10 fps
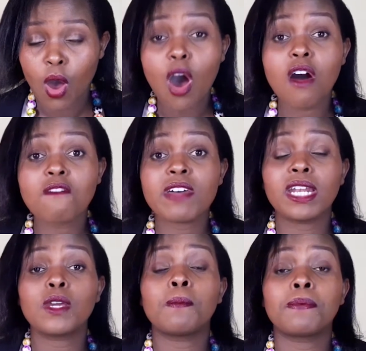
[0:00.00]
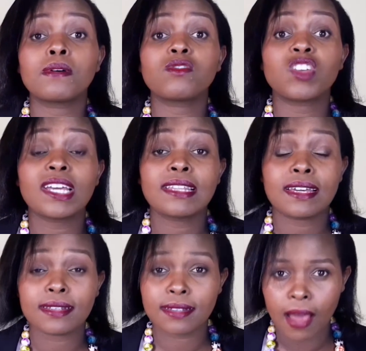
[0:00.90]
of the new project
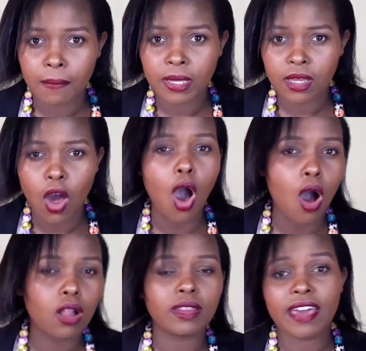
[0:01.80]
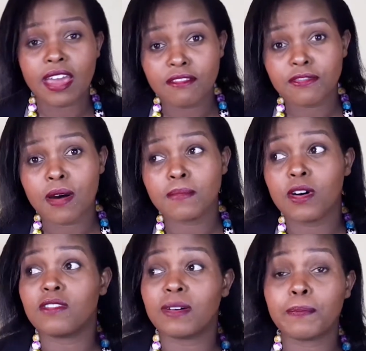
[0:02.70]
that is coming, or they are
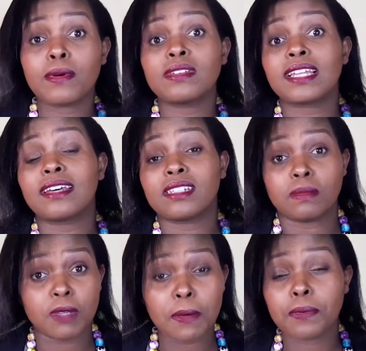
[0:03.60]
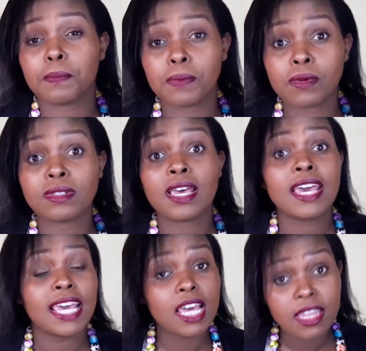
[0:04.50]
informed of a project that is being proposed
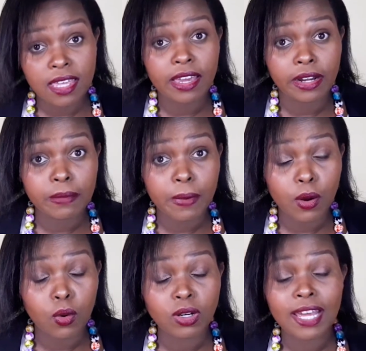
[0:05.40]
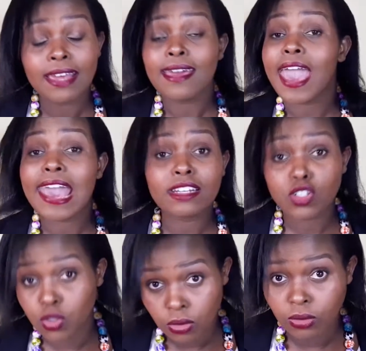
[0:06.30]
in their neighborhood.
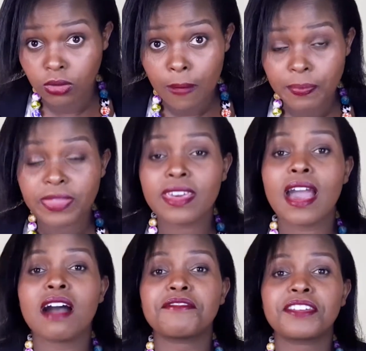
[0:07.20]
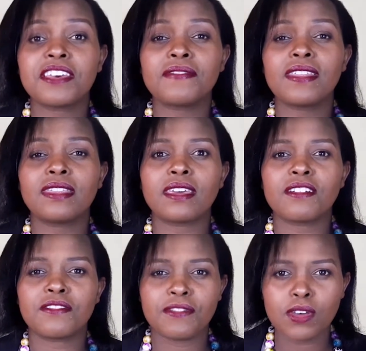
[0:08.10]
And two, they have given
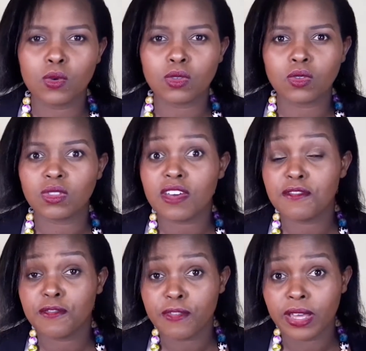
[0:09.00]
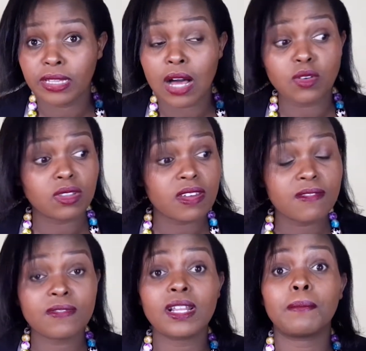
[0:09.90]
their views. Do they feel, how do
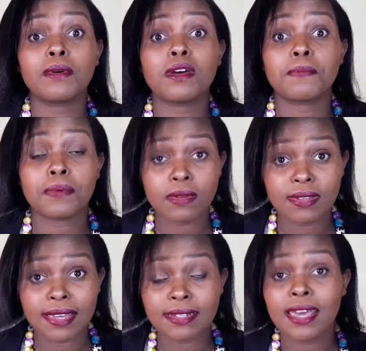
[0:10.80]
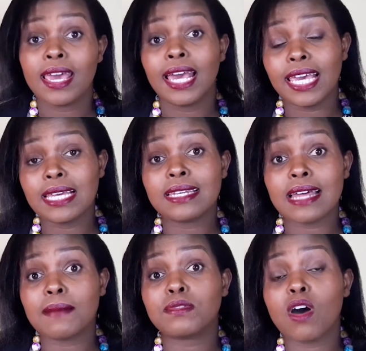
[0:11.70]
they feel about the project in
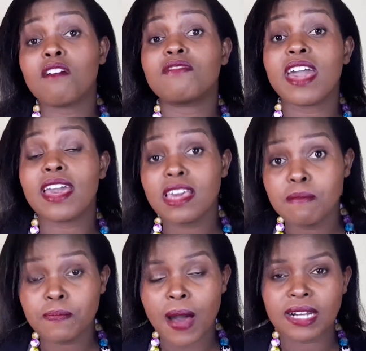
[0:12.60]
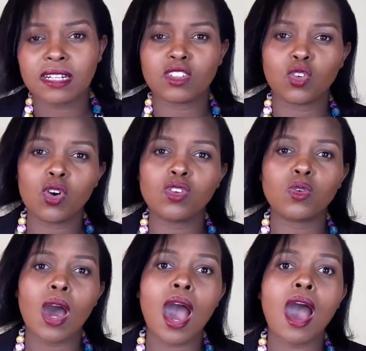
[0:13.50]
terms of the impact it is going
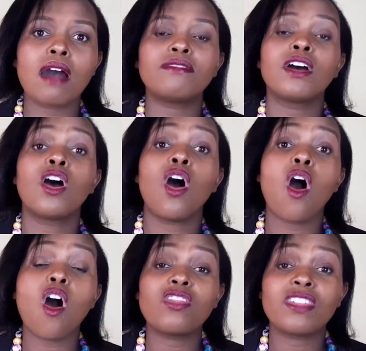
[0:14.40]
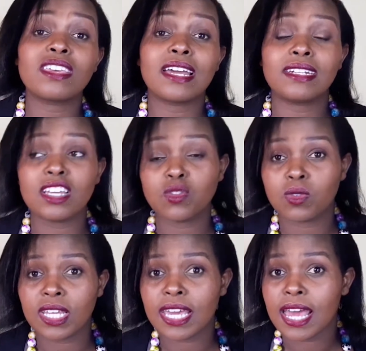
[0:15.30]
to have on their
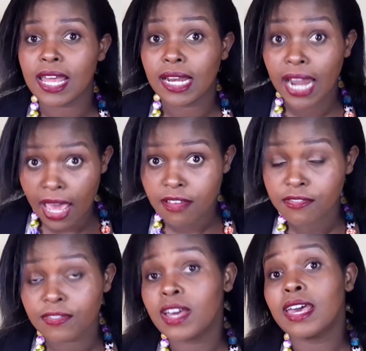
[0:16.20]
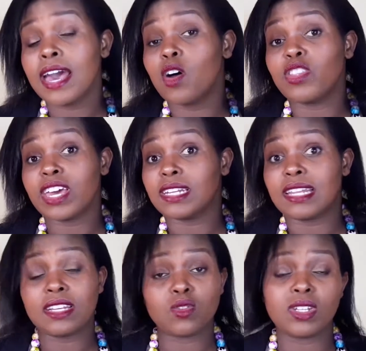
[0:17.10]
day-to-day life, on their
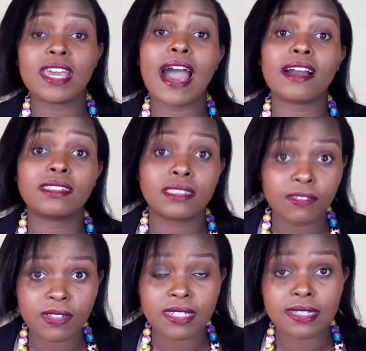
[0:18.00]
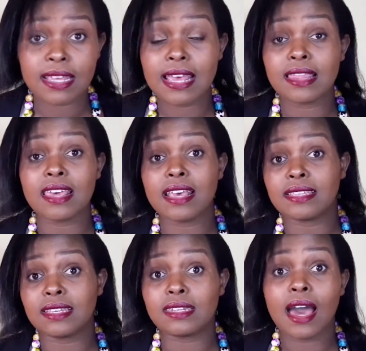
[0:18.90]
day-to-day activities?
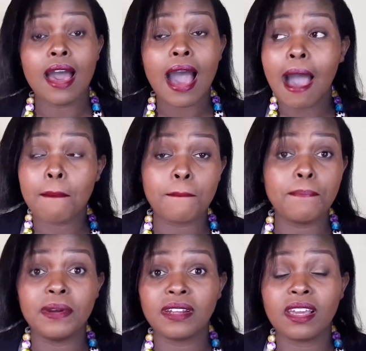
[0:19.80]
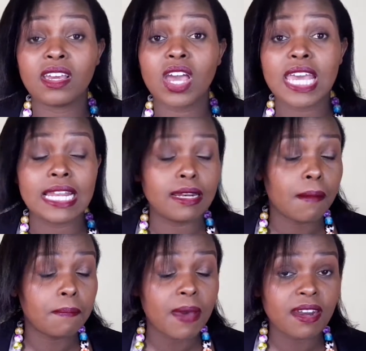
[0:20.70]
Is it bringing
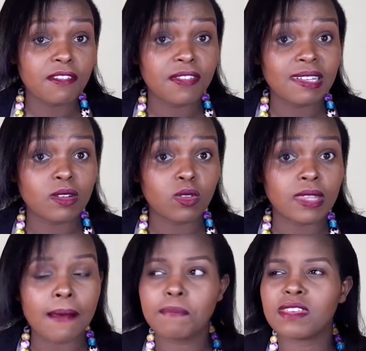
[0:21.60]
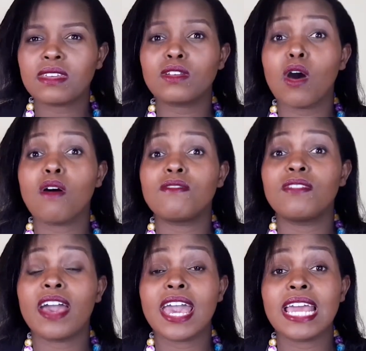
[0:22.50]
in benefits to them? Is it of
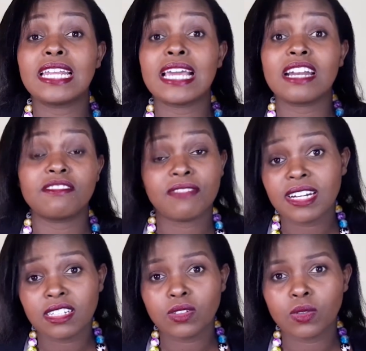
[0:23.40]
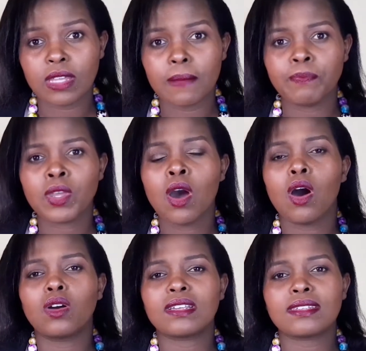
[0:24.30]
any advantage to them?
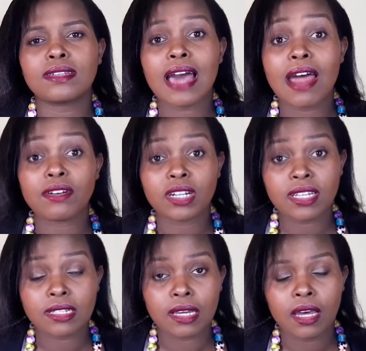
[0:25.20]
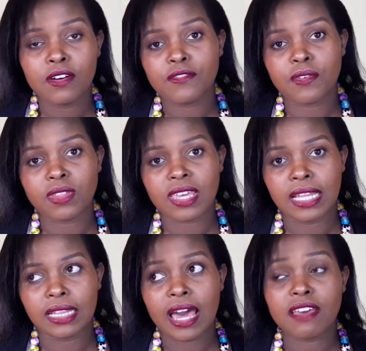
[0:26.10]
Or is it a risk for
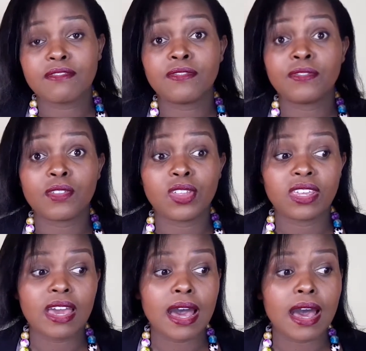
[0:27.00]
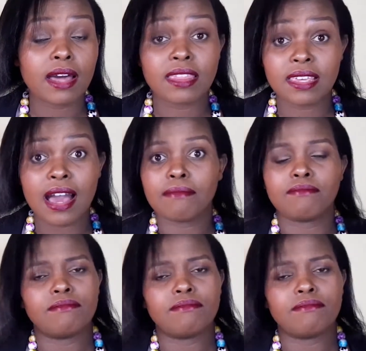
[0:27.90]
their life, for their